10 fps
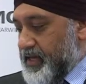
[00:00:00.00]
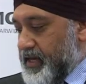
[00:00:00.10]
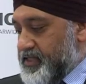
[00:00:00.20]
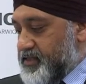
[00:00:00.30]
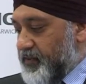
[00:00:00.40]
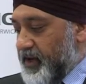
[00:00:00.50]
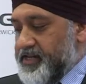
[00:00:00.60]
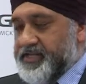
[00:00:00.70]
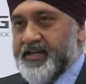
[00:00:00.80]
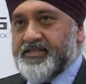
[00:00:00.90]
And supply
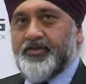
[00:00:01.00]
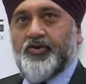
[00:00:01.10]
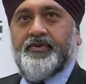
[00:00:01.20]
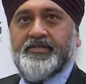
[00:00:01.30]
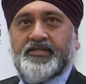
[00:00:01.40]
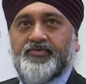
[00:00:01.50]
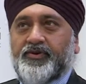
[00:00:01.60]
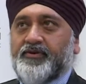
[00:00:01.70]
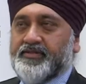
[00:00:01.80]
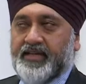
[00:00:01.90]
chains and new business
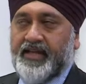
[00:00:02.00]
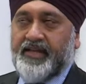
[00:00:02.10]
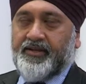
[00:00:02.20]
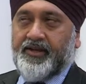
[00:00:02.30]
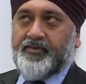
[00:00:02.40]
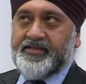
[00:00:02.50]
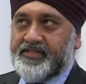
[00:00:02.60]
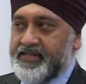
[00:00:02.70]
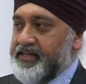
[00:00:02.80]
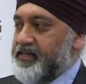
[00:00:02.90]
models. Again, we
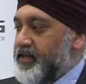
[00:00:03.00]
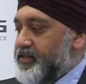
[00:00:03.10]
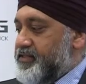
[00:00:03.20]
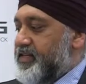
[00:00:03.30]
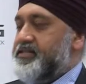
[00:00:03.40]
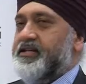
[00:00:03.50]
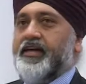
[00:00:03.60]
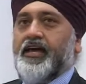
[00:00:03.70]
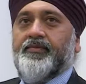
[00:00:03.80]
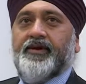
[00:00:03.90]
see Tesla
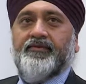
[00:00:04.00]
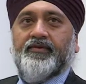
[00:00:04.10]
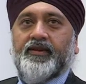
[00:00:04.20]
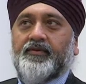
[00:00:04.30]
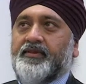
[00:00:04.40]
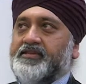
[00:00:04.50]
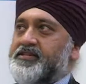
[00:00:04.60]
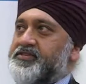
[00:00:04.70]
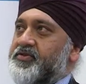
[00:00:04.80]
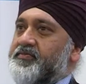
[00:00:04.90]
came in with this
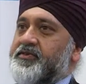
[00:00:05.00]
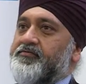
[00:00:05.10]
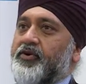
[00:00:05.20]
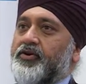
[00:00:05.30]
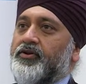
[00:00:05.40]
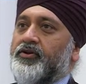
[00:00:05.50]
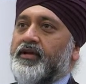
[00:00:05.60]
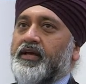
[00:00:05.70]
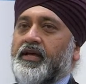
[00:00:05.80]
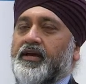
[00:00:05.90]
disruptive model
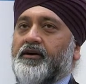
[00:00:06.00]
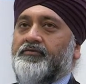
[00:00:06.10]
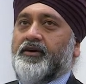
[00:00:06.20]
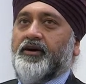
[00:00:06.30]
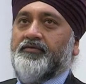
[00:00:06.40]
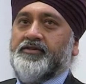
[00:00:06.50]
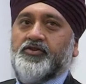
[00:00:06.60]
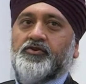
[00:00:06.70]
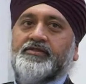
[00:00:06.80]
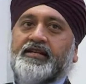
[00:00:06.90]
of this
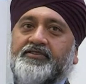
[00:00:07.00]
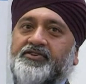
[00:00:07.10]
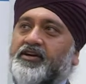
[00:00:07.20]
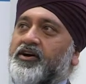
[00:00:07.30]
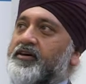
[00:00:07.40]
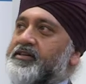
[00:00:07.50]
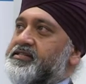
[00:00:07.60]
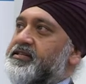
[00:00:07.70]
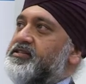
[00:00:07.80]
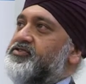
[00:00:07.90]
huge electric car that's
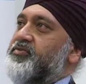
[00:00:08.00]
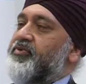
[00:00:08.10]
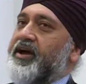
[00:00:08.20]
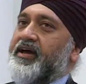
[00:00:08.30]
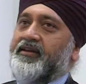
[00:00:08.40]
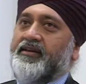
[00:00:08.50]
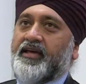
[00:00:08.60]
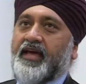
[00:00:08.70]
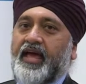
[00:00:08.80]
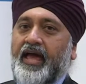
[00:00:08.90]
a luxury brand,
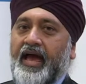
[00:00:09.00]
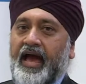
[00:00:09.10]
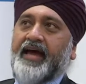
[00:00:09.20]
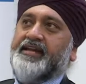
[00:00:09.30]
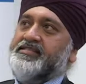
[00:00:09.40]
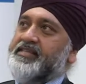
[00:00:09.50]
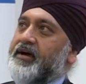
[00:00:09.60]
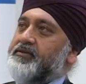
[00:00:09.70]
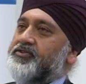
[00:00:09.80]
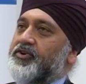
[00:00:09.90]
and it's
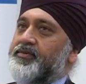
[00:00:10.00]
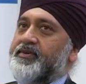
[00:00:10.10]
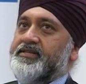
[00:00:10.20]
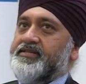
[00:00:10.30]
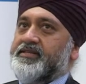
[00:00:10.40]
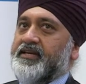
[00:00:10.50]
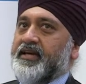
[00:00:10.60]
now autonomous.